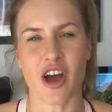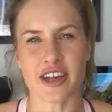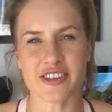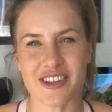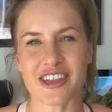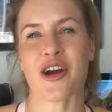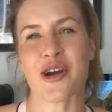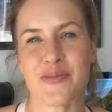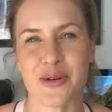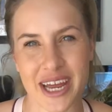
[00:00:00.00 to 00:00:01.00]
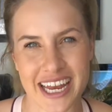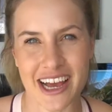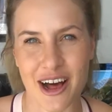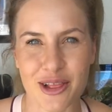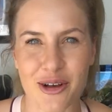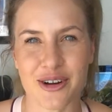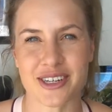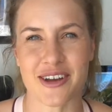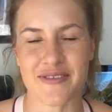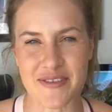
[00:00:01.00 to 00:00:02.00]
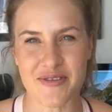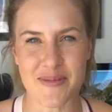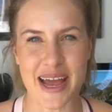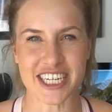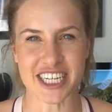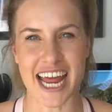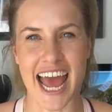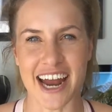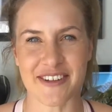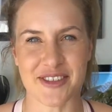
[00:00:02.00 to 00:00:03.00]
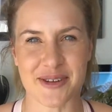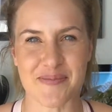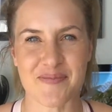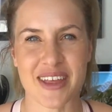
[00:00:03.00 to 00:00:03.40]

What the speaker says: I certainly hope you're getting a lot of information out of them.